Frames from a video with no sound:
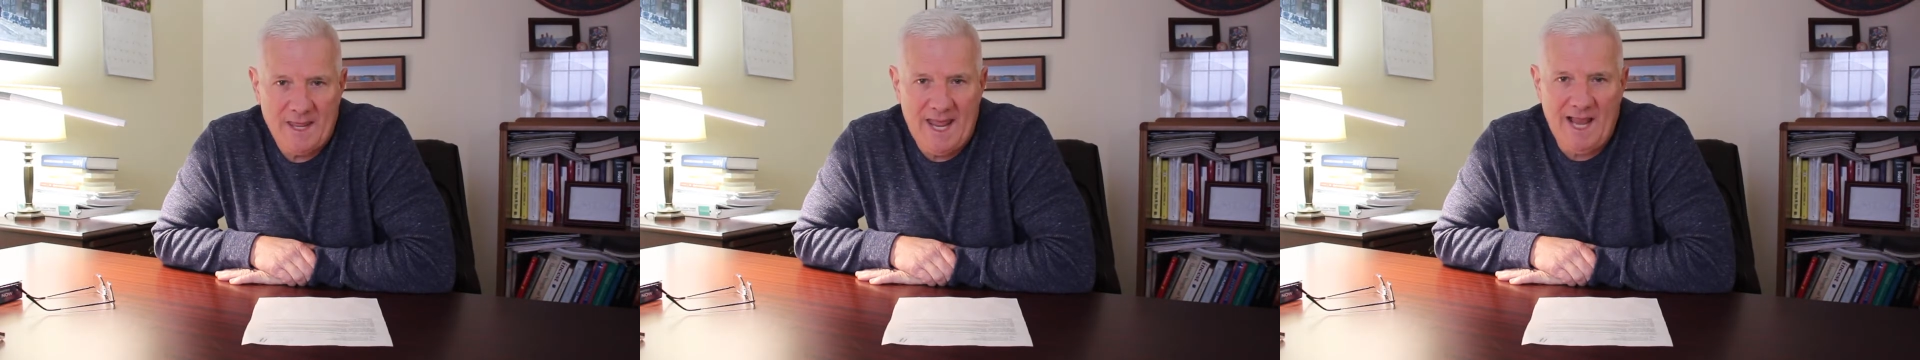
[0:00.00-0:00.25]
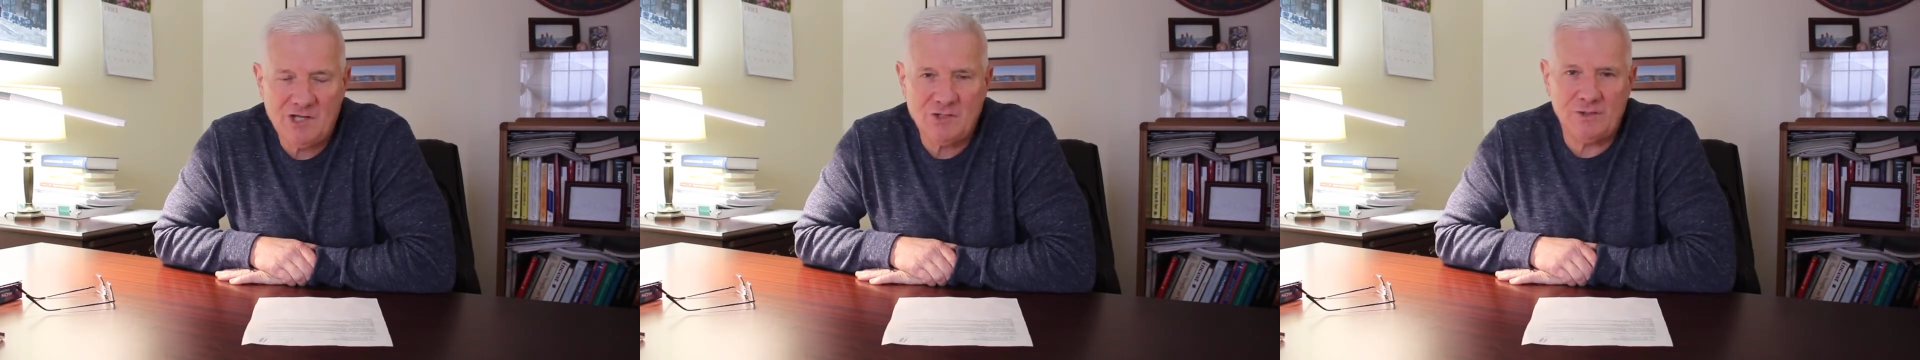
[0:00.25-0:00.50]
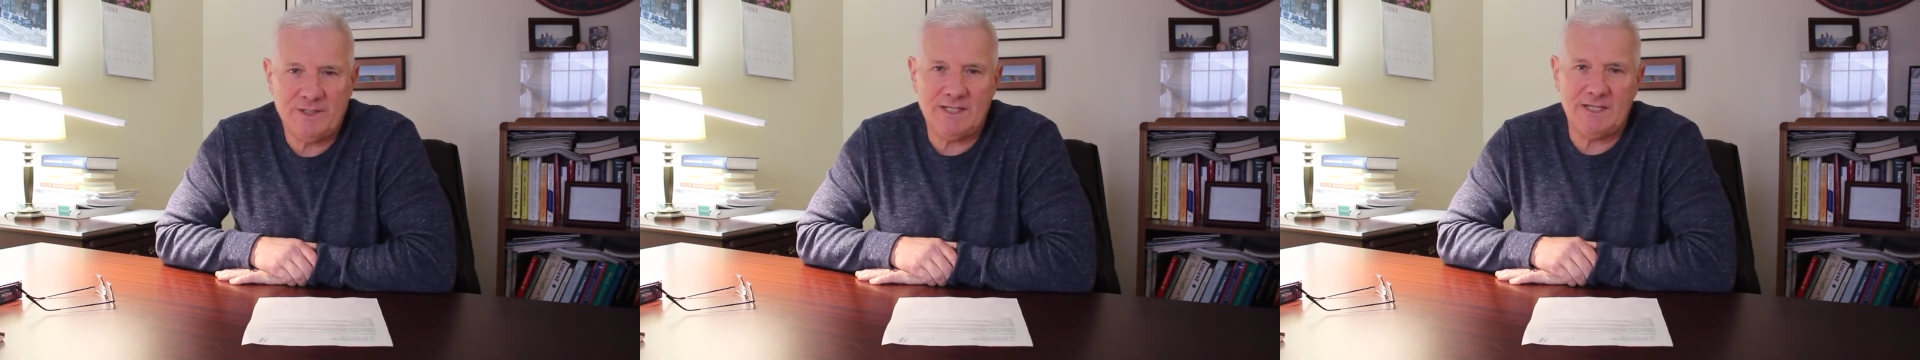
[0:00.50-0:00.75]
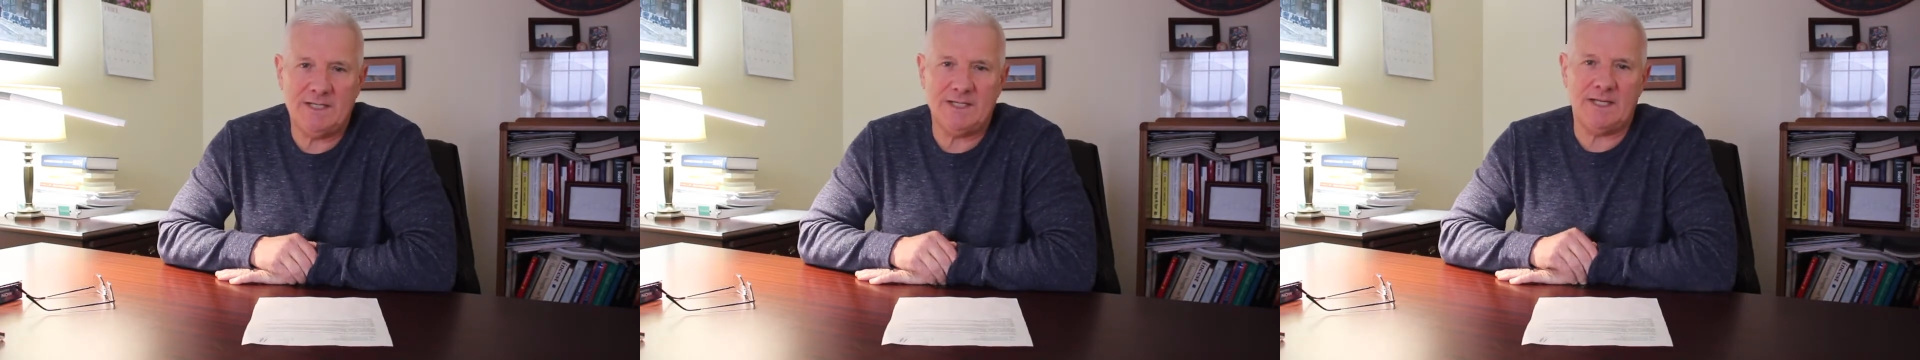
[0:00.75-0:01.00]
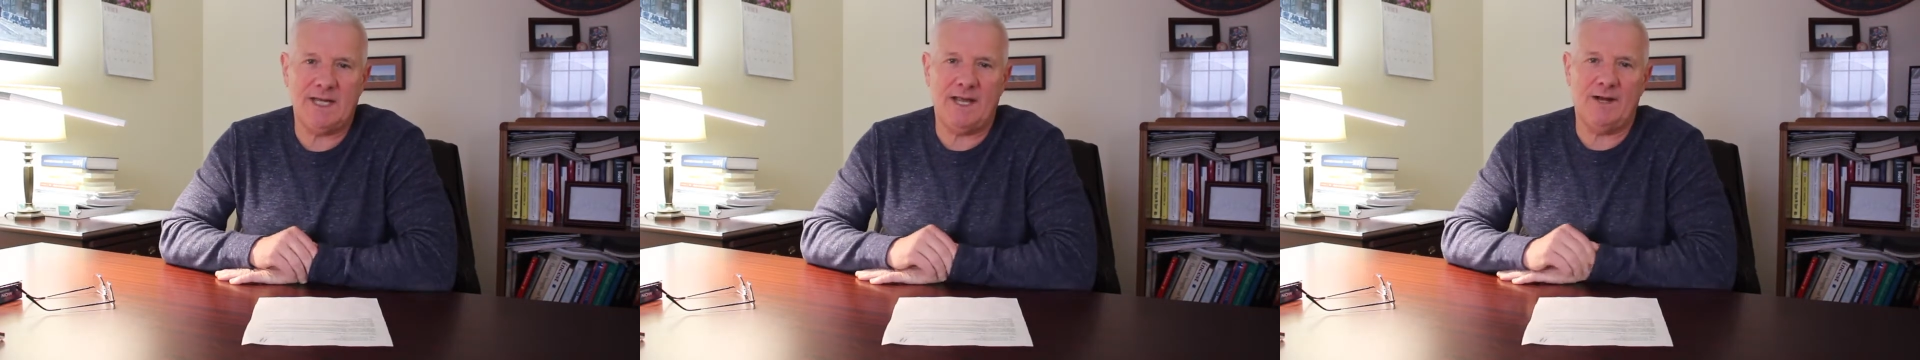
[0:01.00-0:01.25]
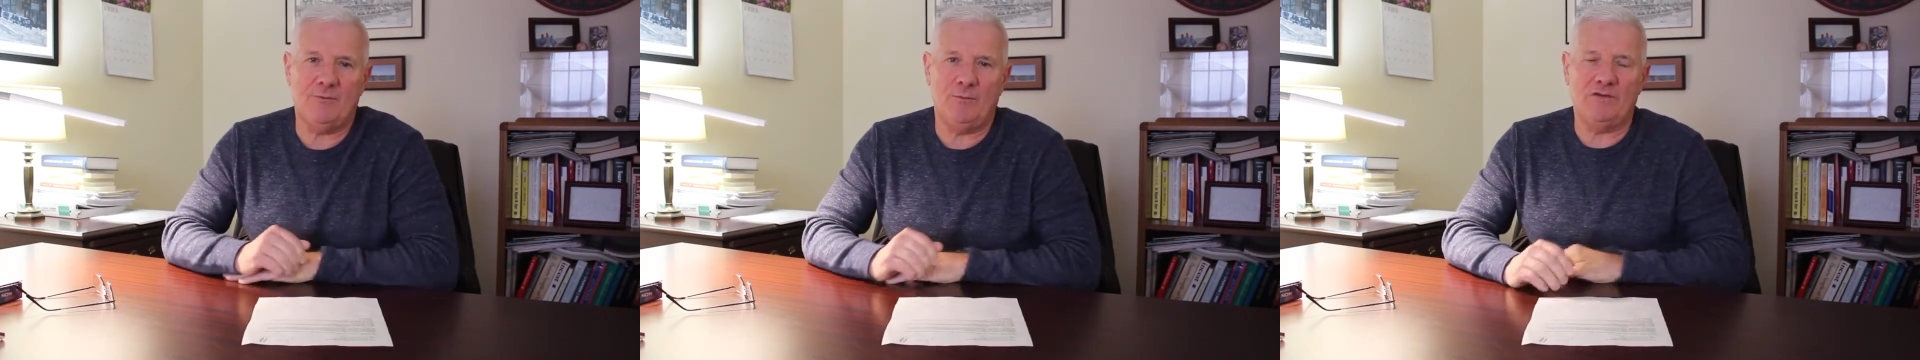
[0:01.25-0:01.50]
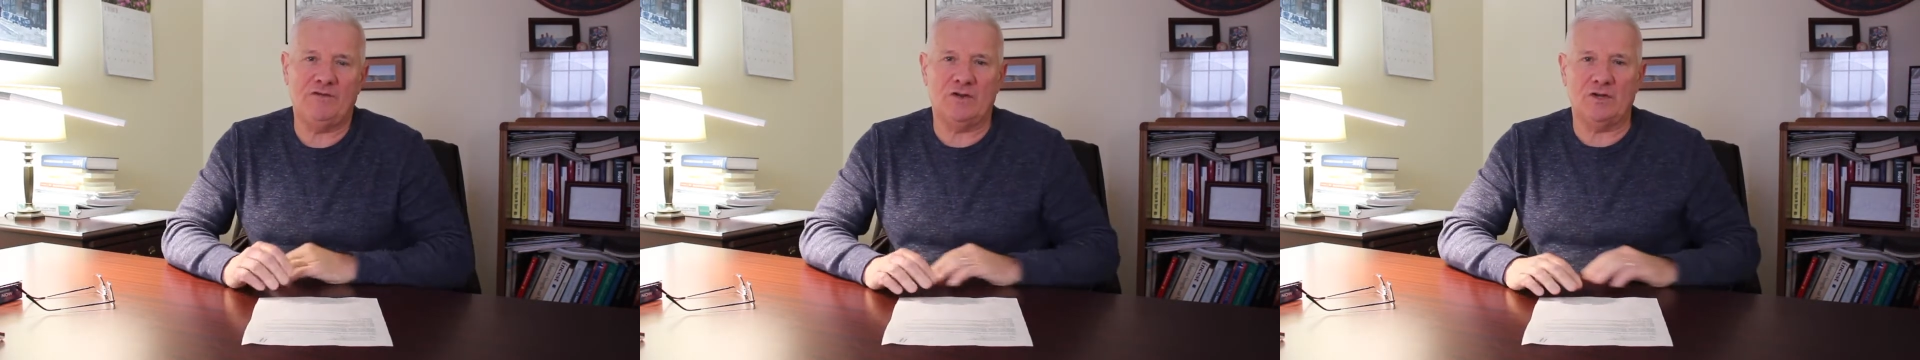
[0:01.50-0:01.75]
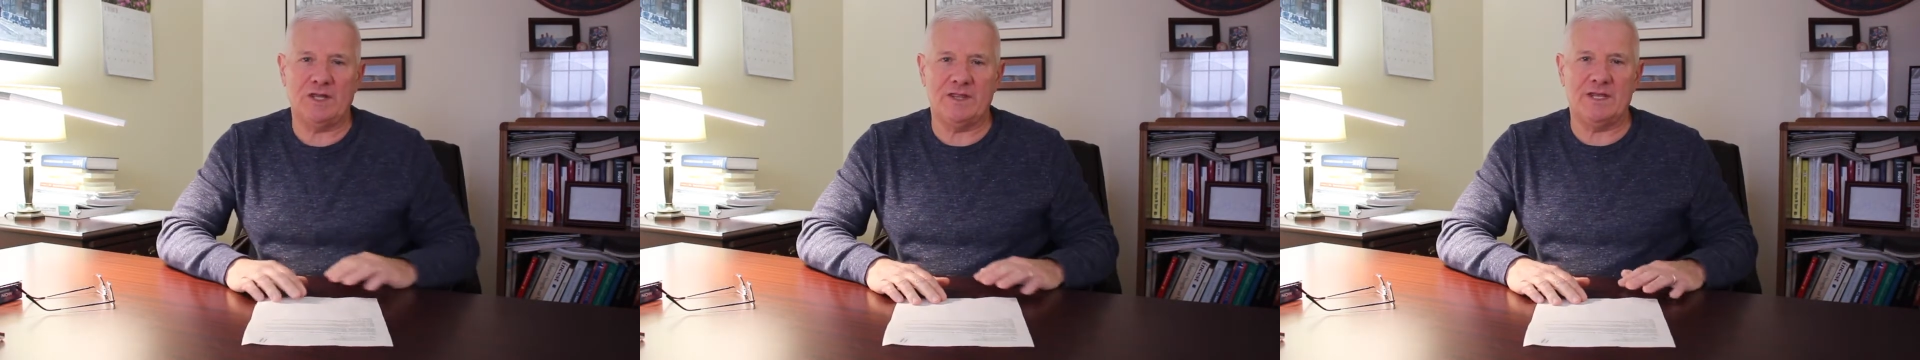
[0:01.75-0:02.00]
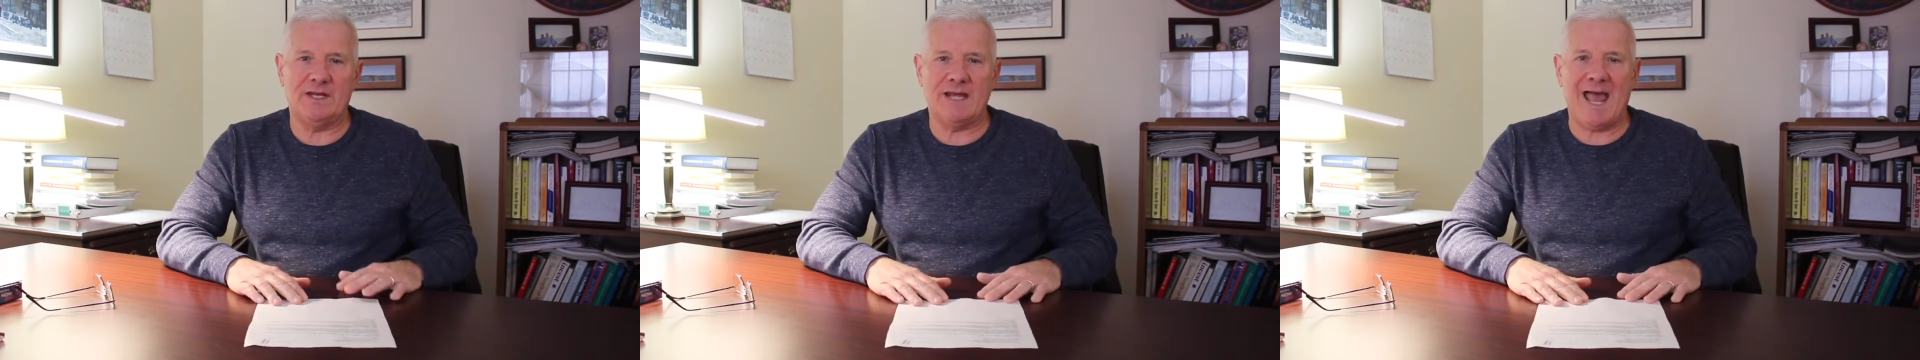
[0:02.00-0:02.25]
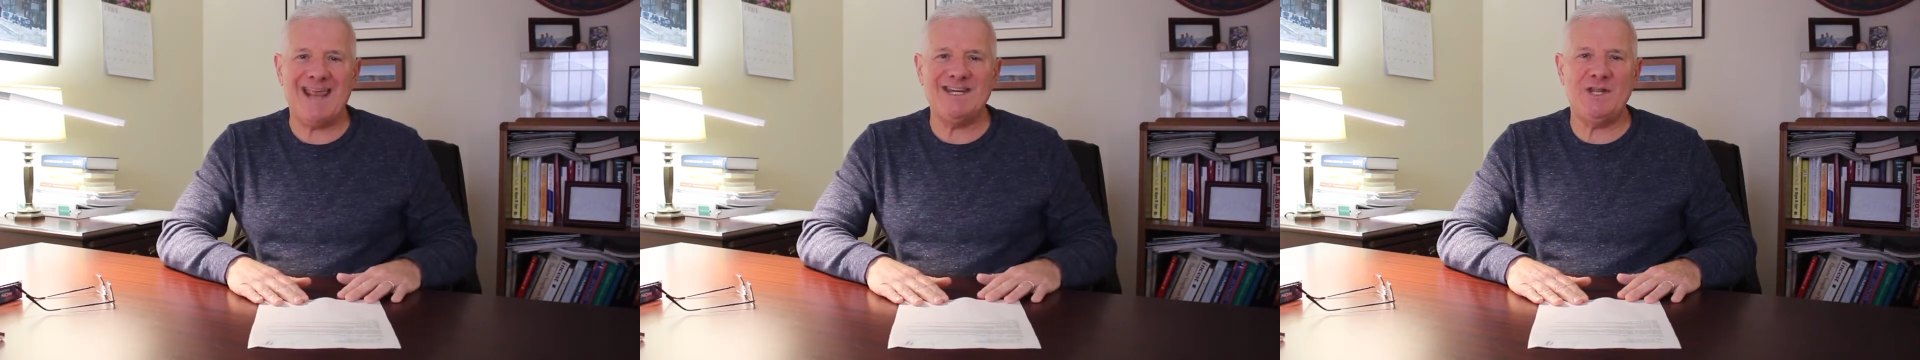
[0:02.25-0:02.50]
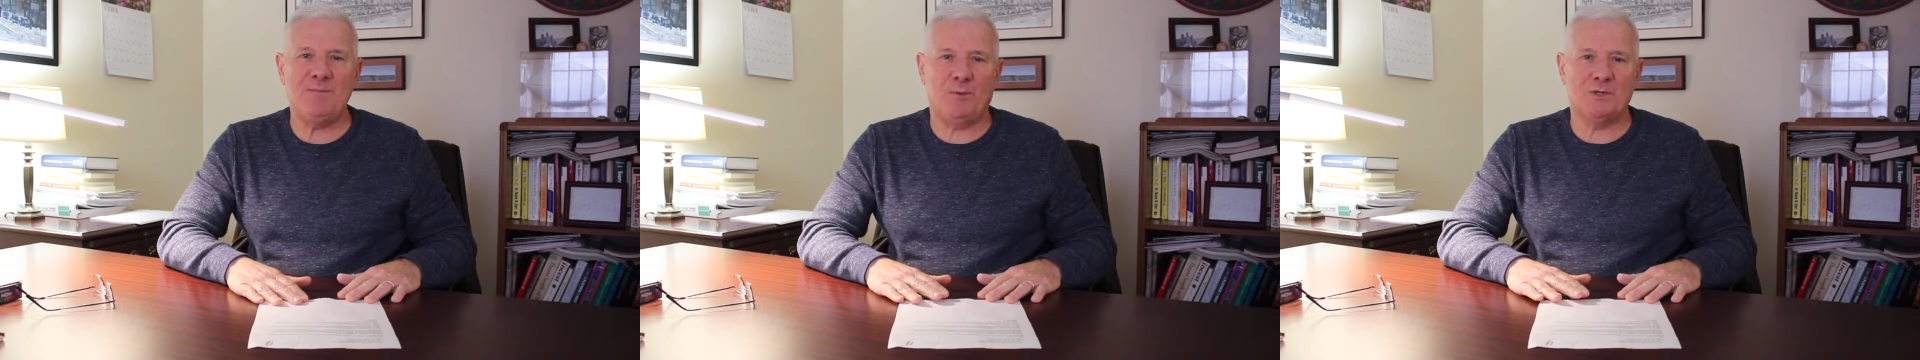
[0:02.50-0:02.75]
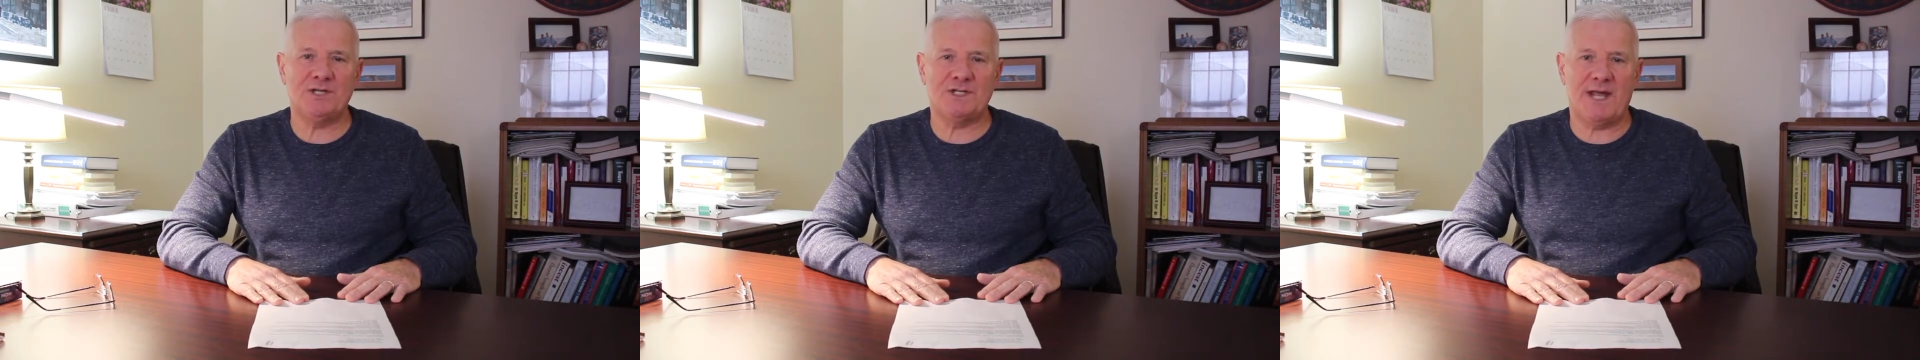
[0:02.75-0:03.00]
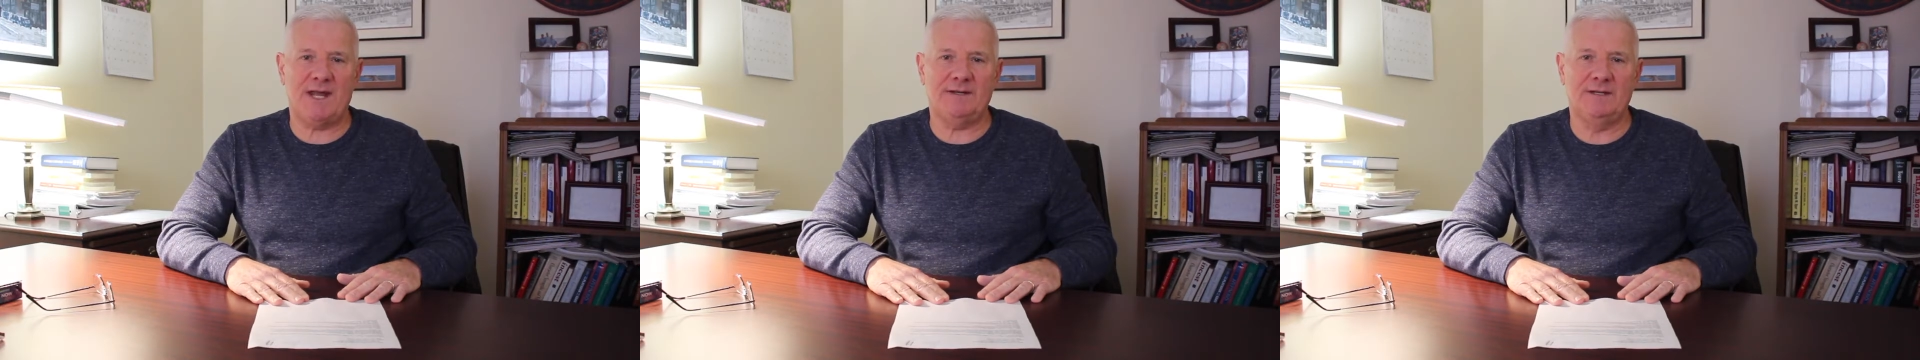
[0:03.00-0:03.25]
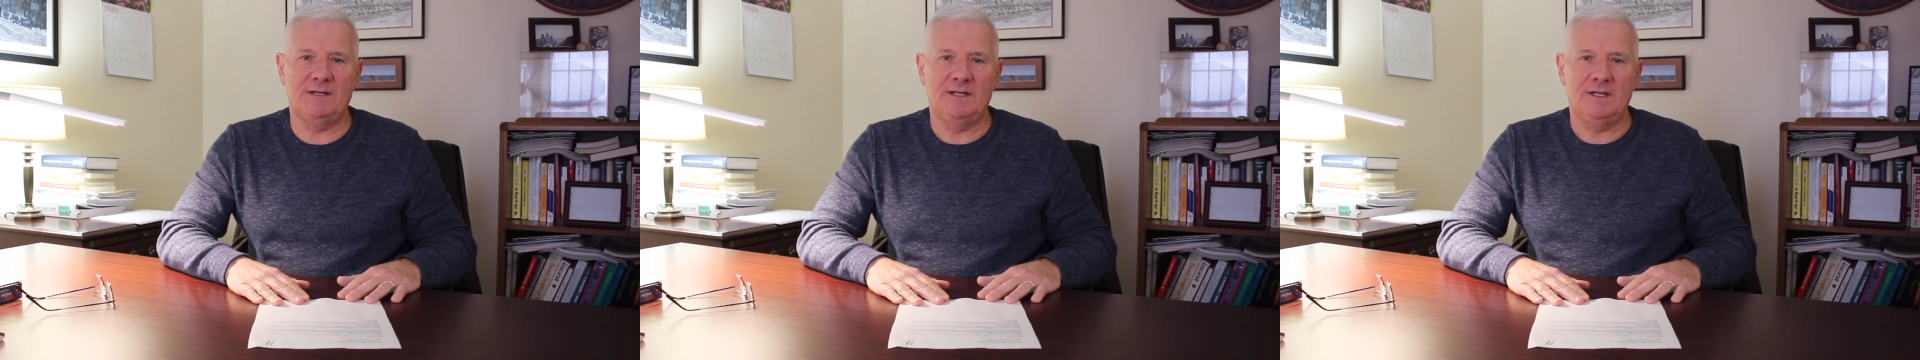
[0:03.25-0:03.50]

actually indicated recently that 90%